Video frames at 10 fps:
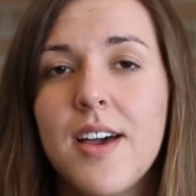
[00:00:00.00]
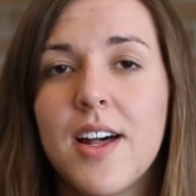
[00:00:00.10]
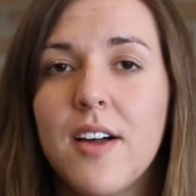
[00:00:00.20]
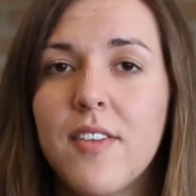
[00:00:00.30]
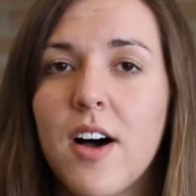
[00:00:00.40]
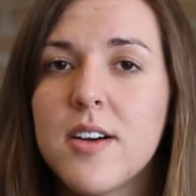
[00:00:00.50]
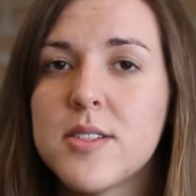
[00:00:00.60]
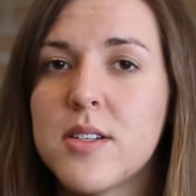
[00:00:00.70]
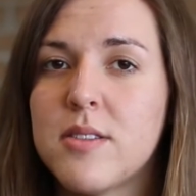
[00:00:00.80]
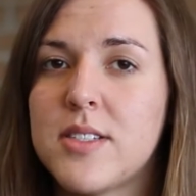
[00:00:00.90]
And I've
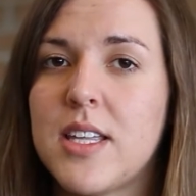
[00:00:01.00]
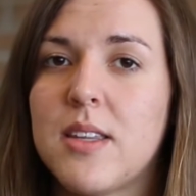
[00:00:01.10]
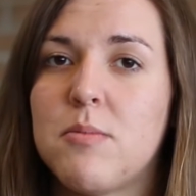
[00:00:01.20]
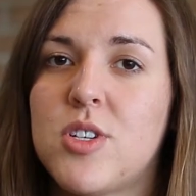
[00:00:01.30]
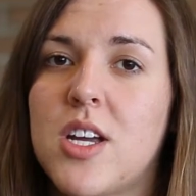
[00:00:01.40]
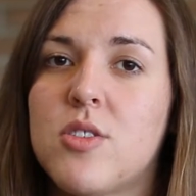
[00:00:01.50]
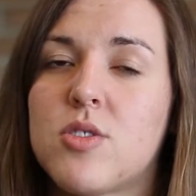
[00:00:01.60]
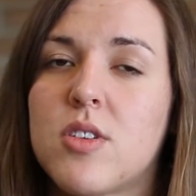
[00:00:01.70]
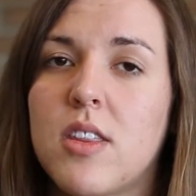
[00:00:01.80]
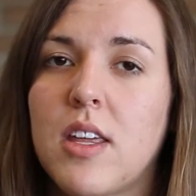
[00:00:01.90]
also seen them
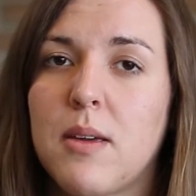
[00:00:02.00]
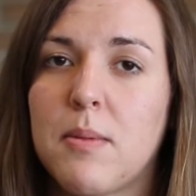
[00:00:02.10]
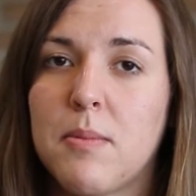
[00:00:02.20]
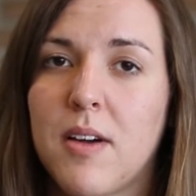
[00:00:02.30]
change the